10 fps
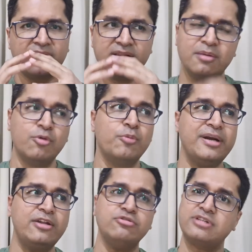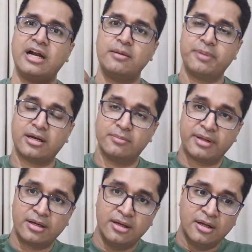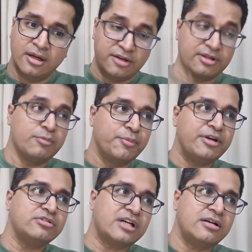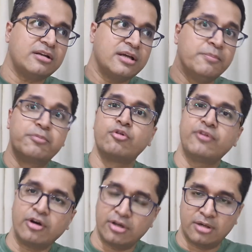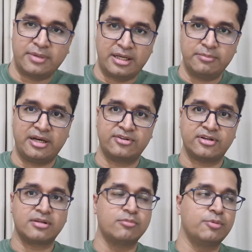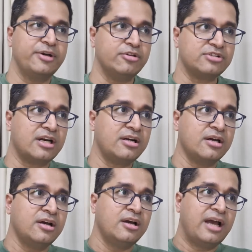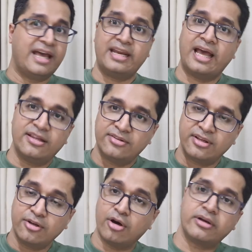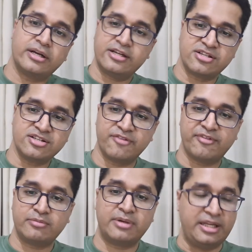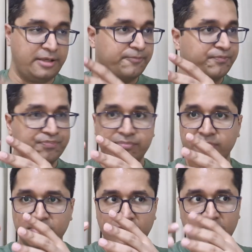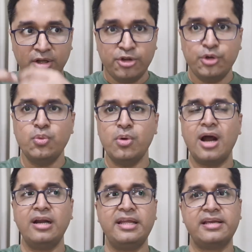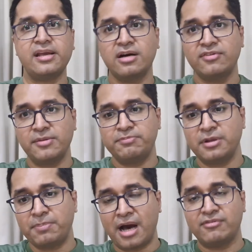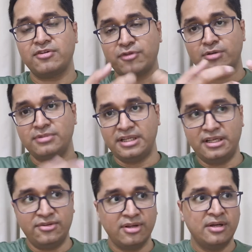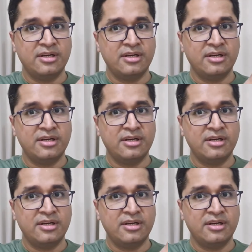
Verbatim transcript: the moment you start becoming the moment you start improving on your money mindset the moment you start enhancing your relationship with money you are taking away the power from these